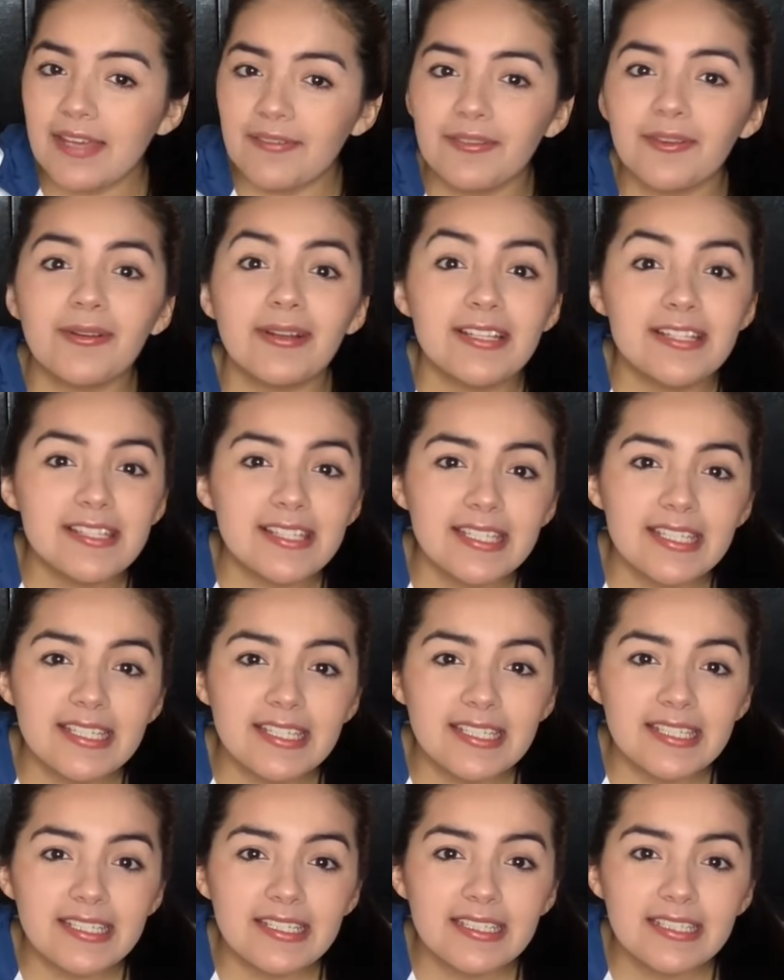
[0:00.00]
If you want to
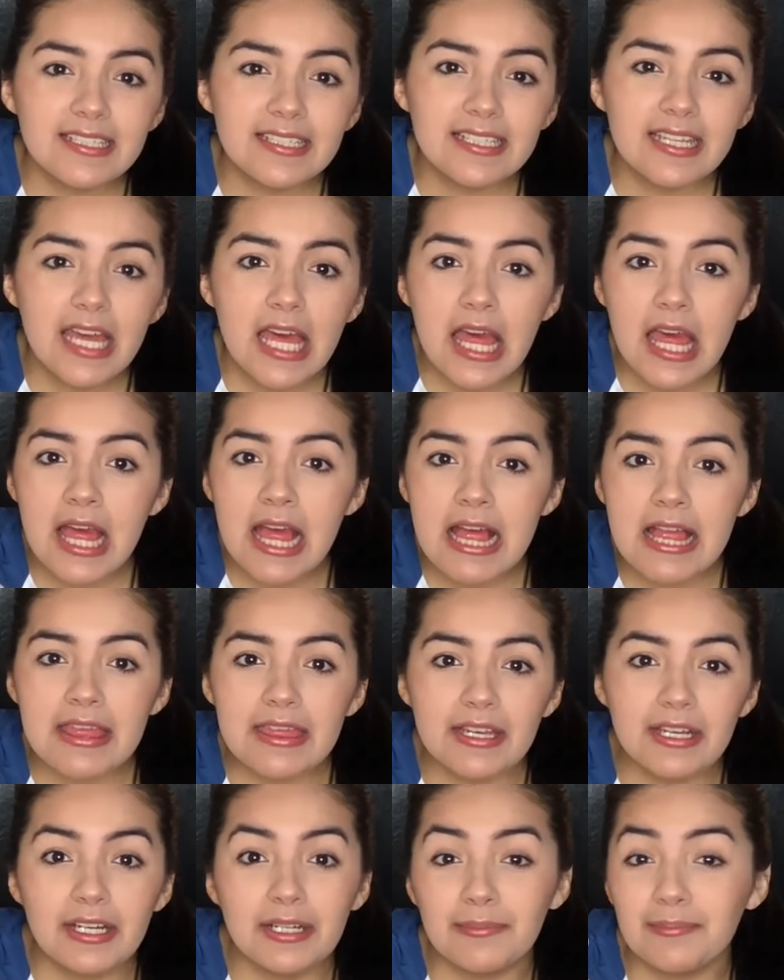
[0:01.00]
see
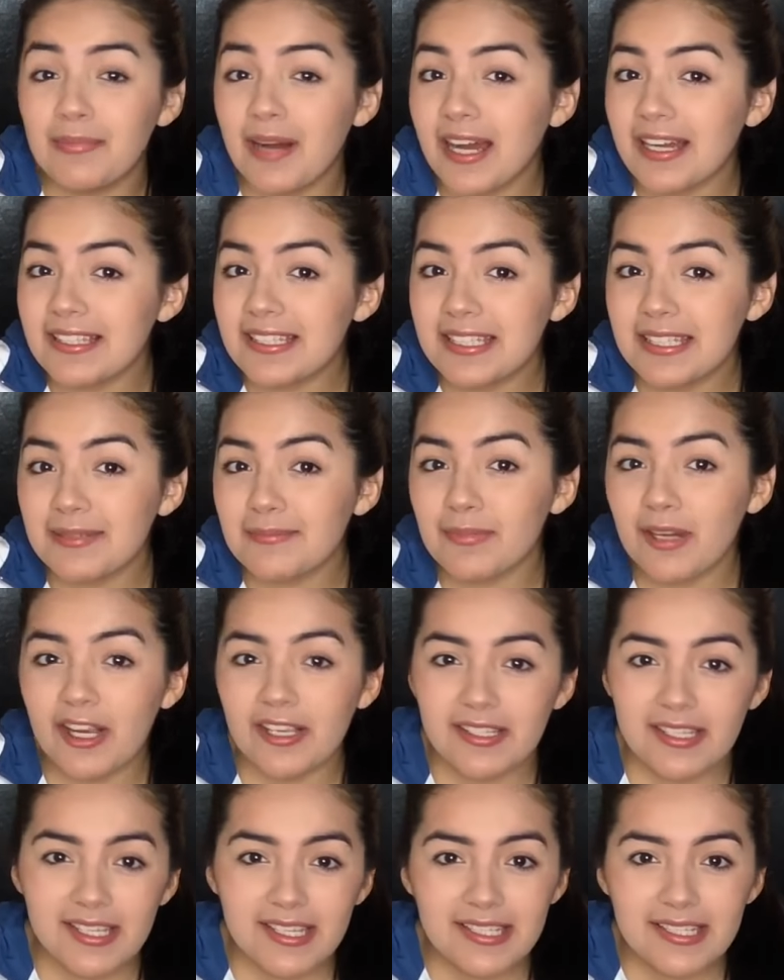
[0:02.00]
the unboxing
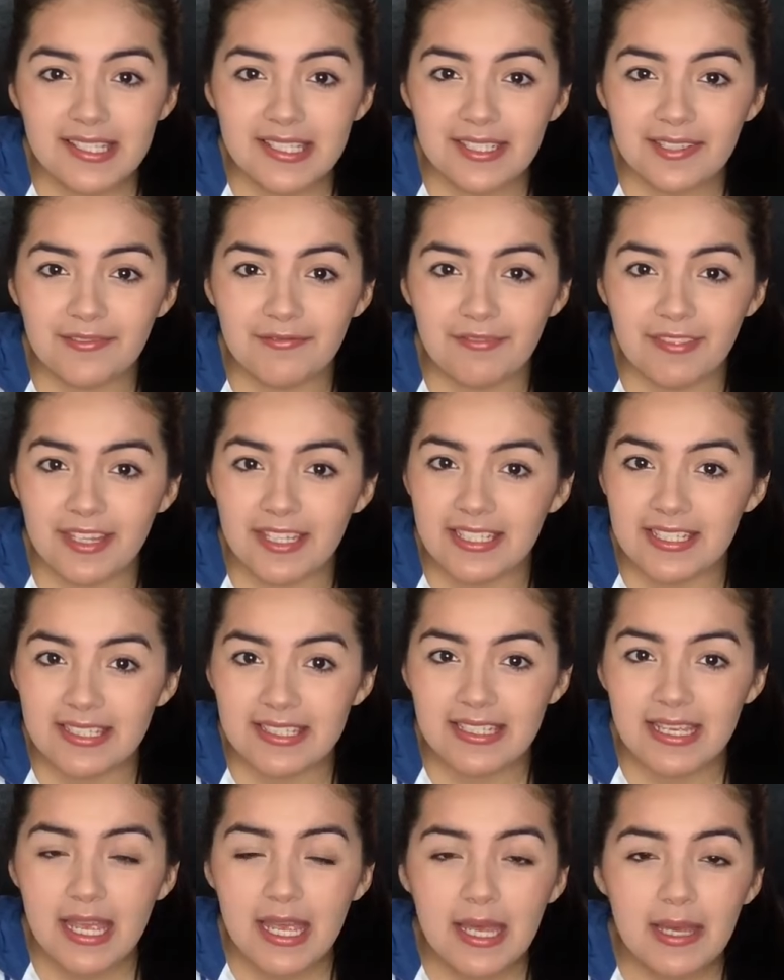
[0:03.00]
process of
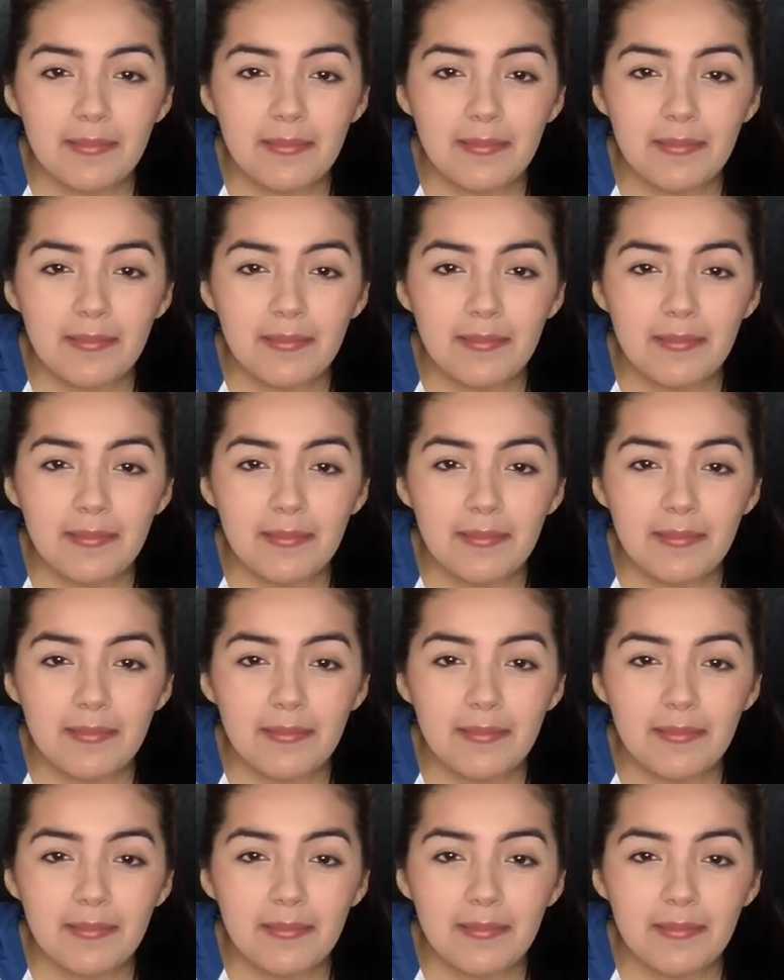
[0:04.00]
this